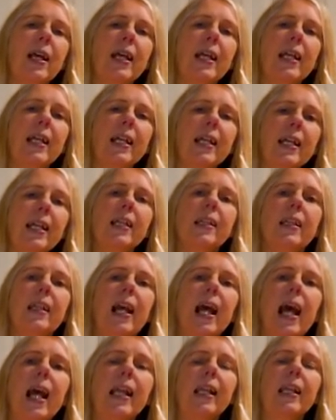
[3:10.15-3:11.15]
Heat
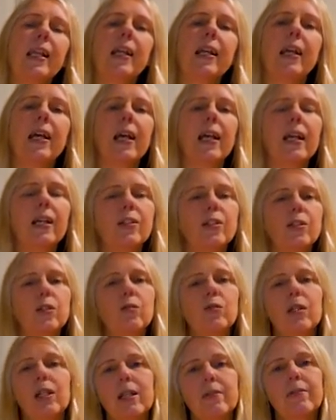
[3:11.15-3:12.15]
then,
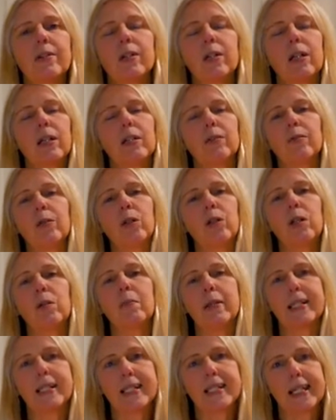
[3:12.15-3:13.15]
don't leave your olive oil
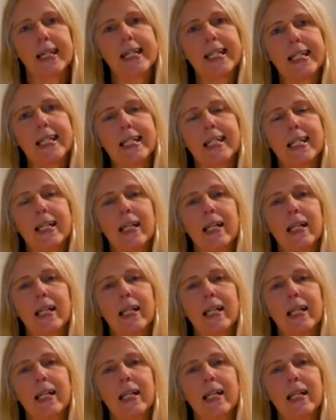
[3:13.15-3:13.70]
beside